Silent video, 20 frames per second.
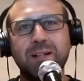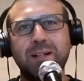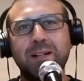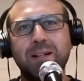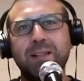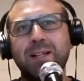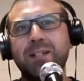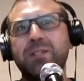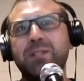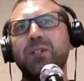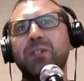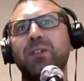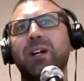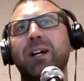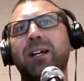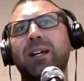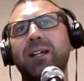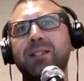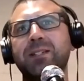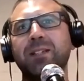that's true.
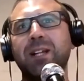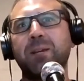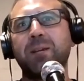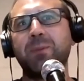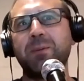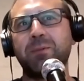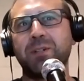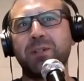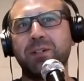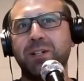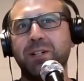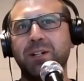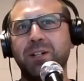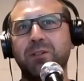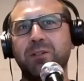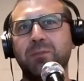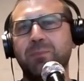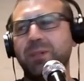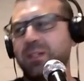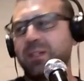I guess a lot of people don't
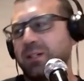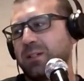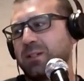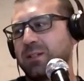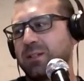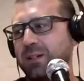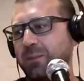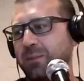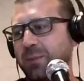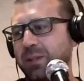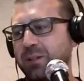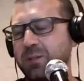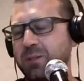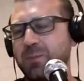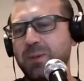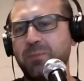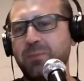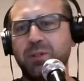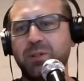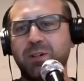know, because I mean, there's
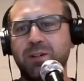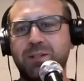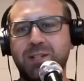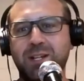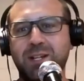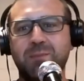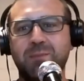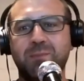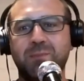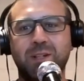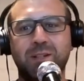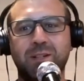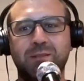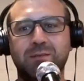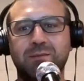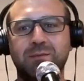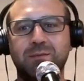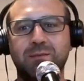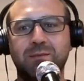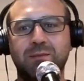people on our team that
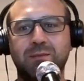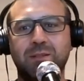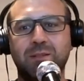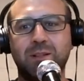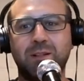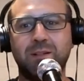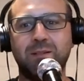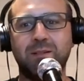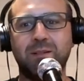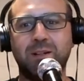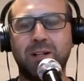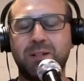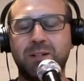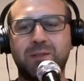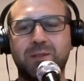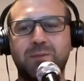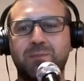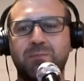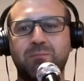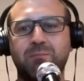I
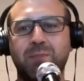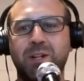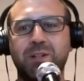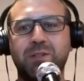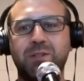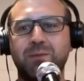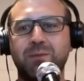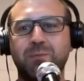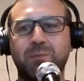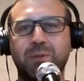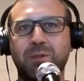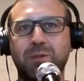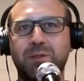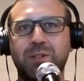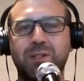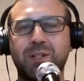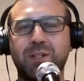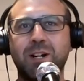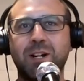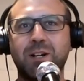just mentioned, we were
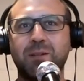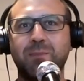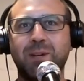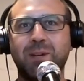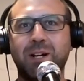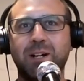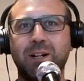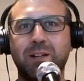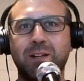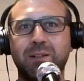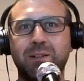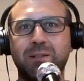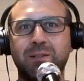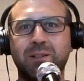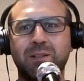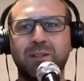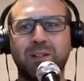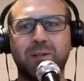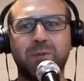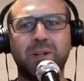just talking about it, and
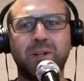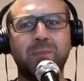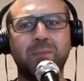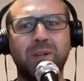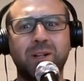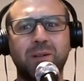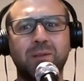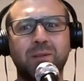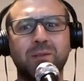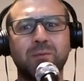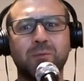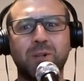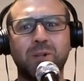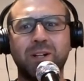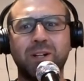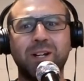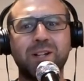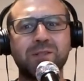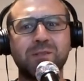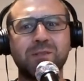they're like, wait a minute, Raw
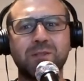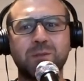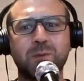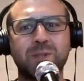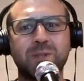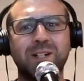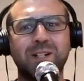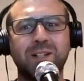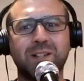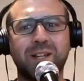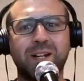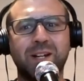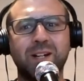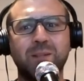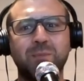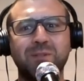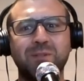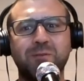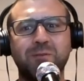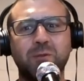Nationals was in
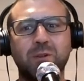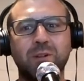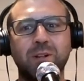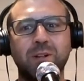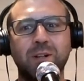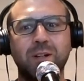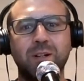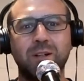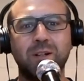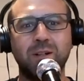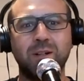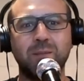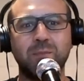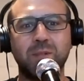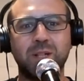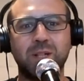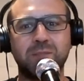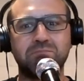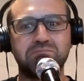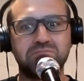Atlanta before?
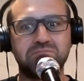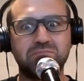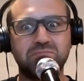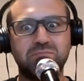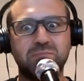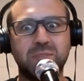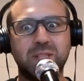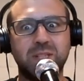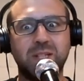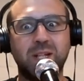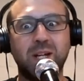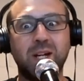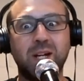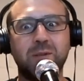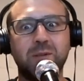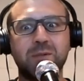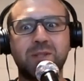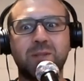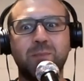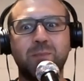Like, yeah, I
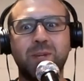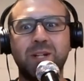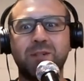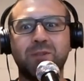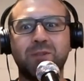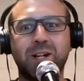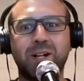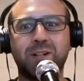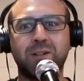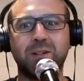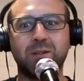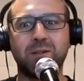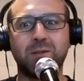was the meet director.